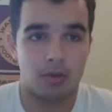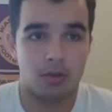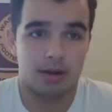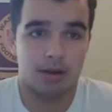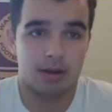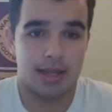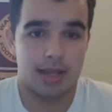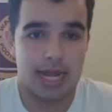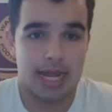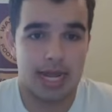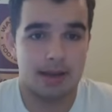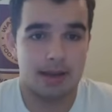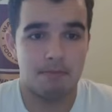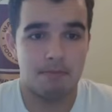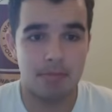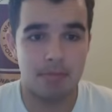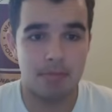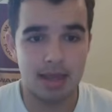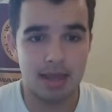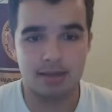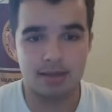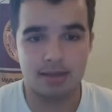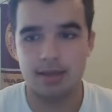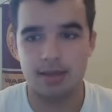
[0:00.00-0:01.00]
They weren't like
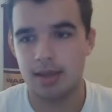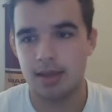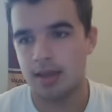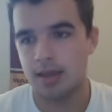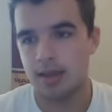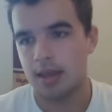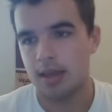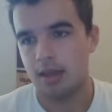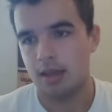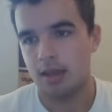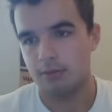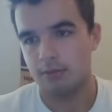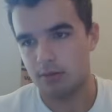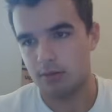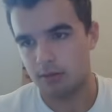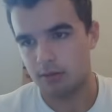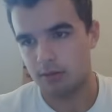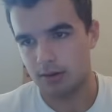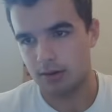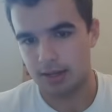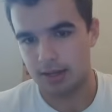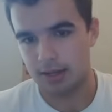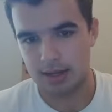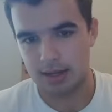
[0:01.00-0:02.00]
amazing. If you
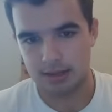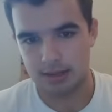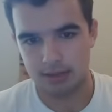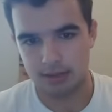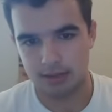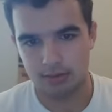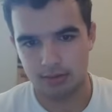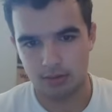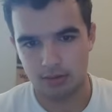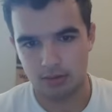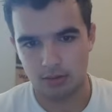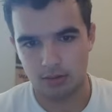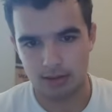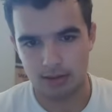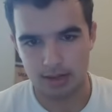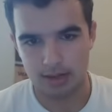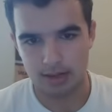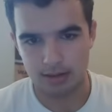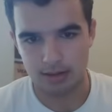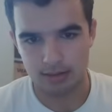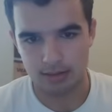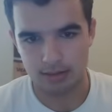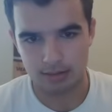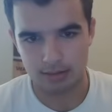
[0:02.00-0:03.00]
look at it, let's go
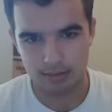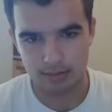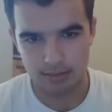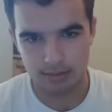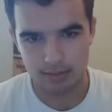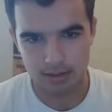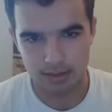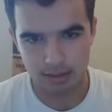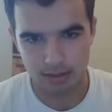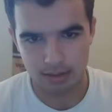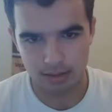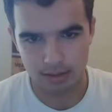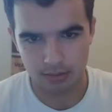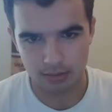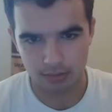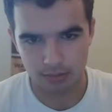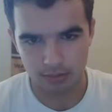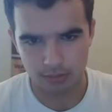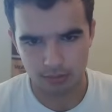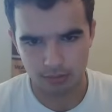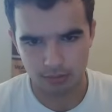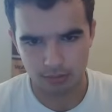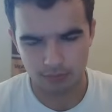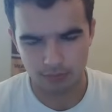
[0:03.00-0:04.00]
ahead and see. I think it
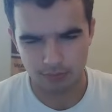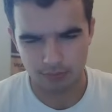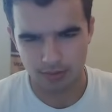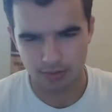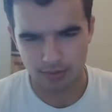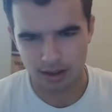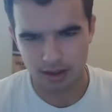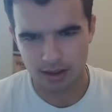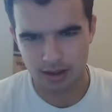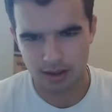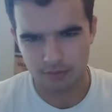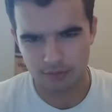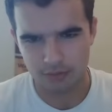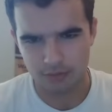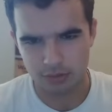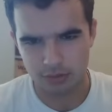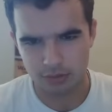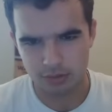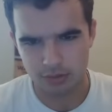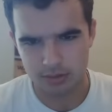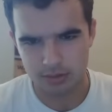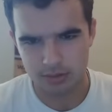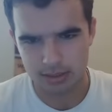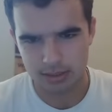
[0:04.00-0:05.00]
was five
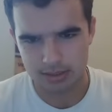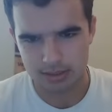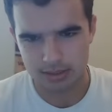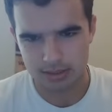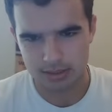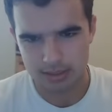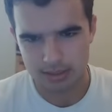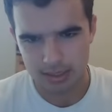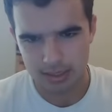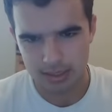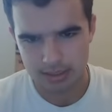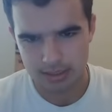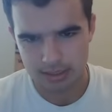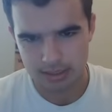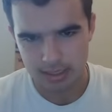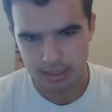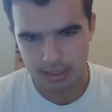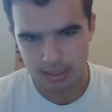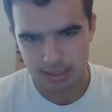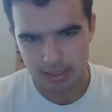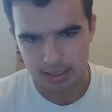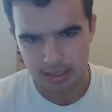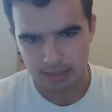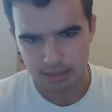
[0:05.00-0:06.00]
for
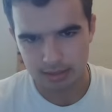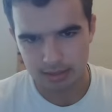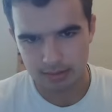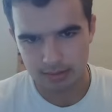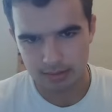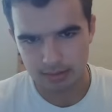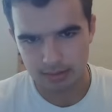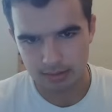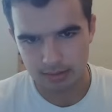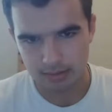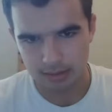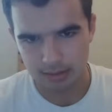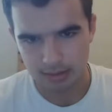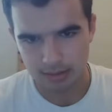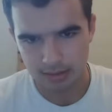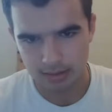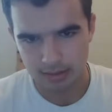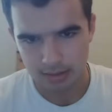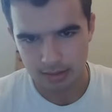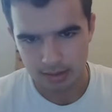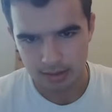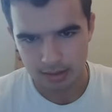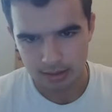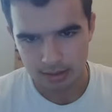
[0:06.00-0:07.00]
266. Let's
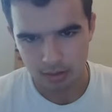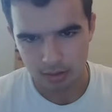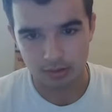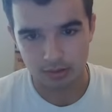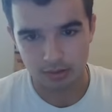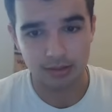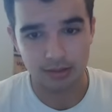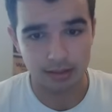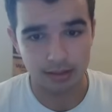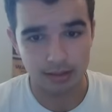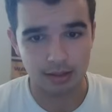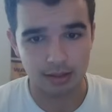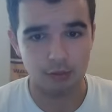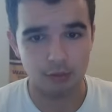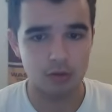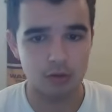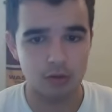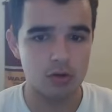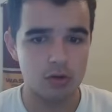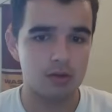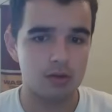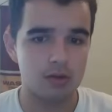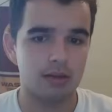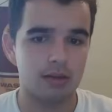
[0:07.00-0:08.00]
see or
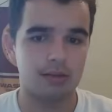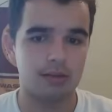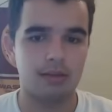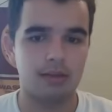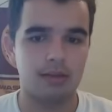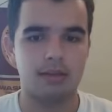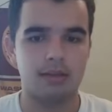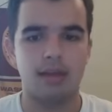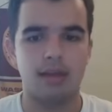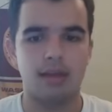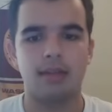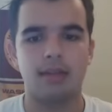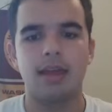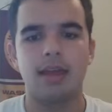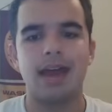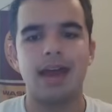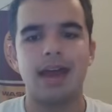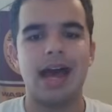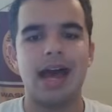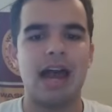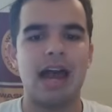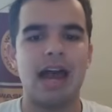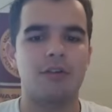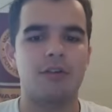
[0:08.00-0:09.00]
6 for 266,
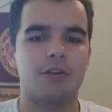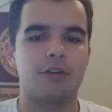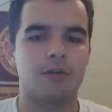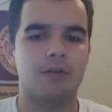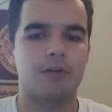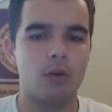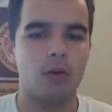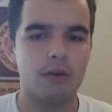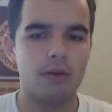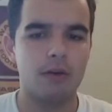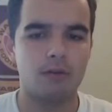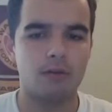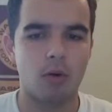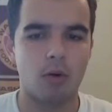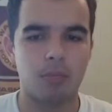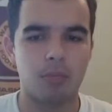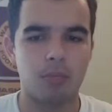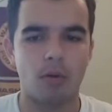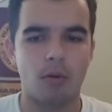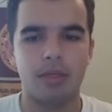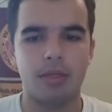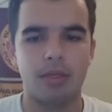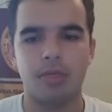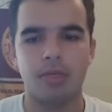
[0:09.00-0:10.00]
averaged
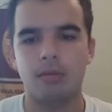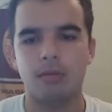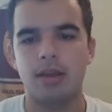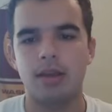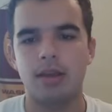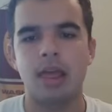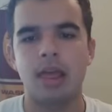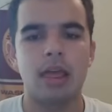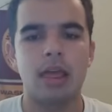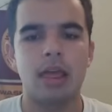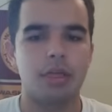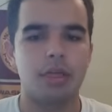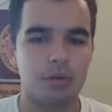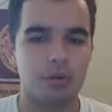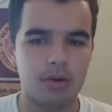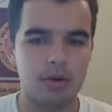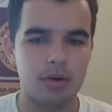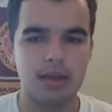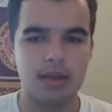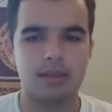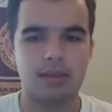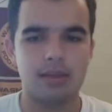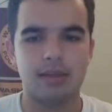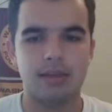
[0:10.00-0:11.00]
44.3,
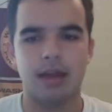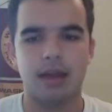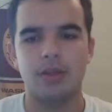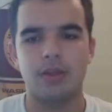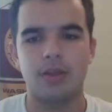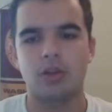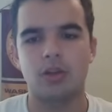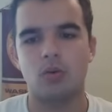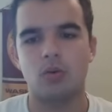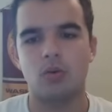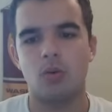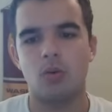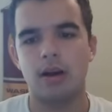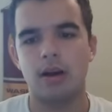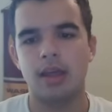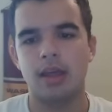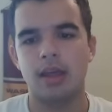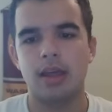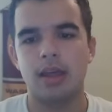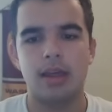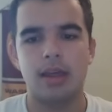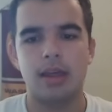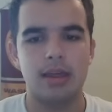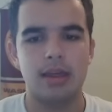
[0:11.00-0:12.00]
3 inside the
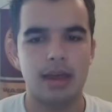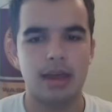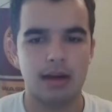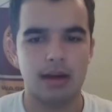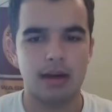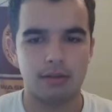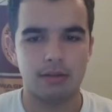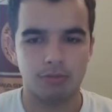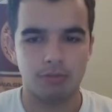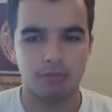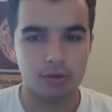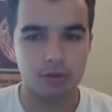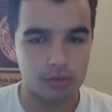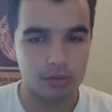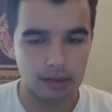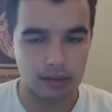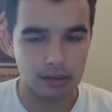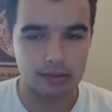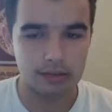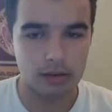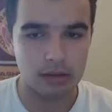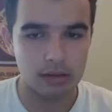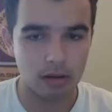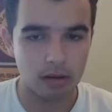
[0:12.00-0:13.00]
20. He had a
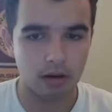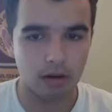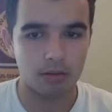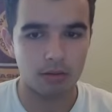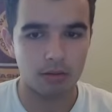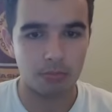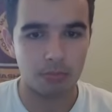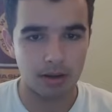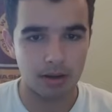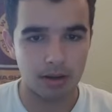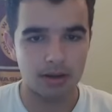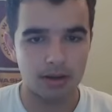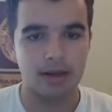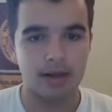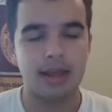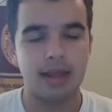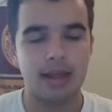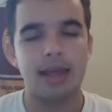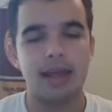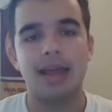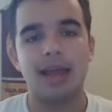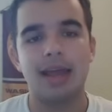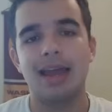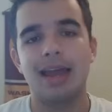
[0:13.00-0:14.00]
60 yard
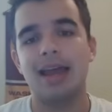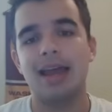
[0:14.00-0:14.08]
punt.